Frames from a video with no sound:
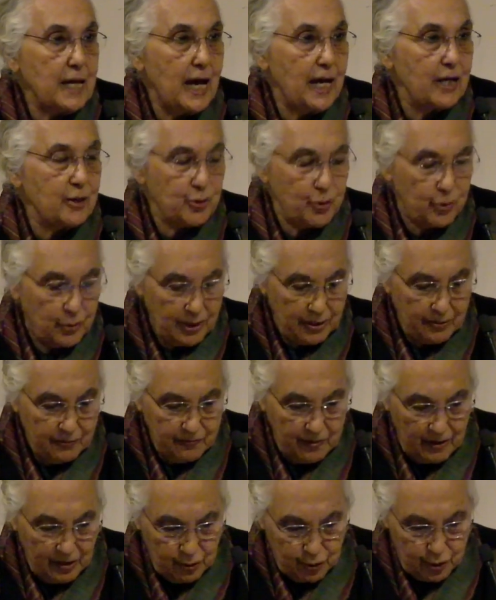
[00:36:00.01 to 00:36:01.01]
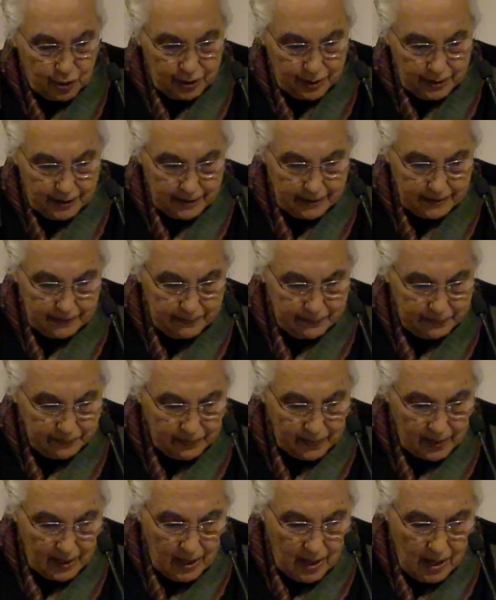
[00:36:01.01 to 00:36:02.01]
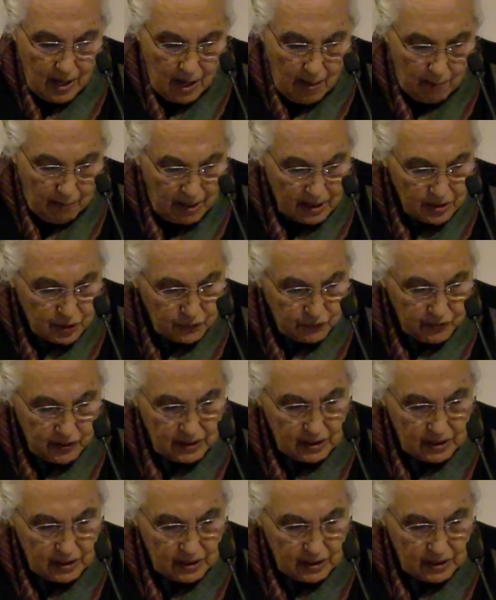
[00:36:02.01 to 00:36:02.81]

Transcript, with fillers: actually functioned. Much of the